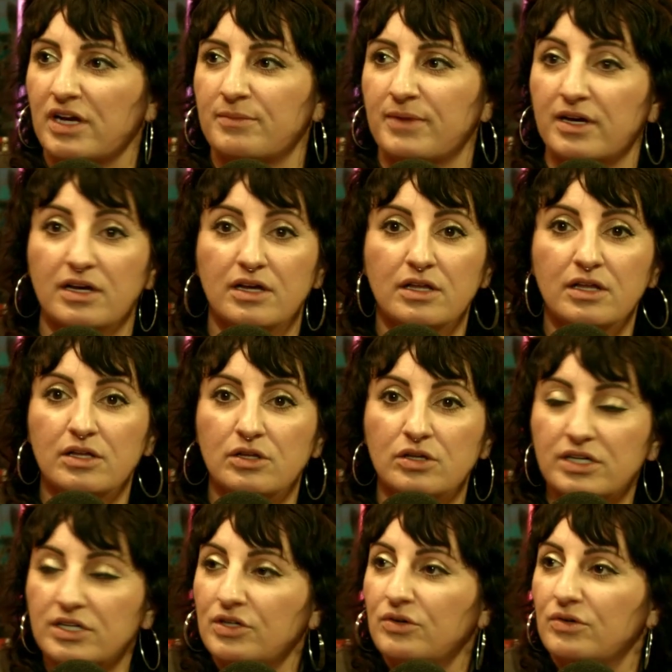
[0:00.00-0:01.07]
I'm like,
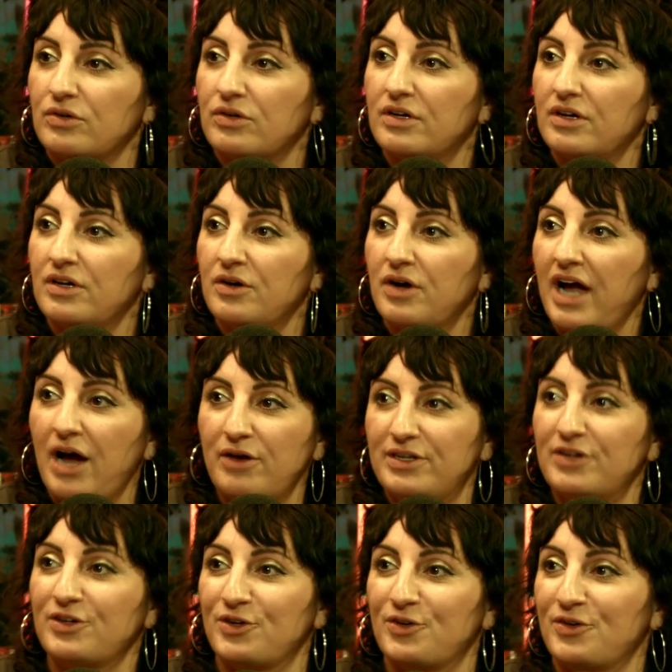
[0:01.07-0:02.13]
look at you. How dare you?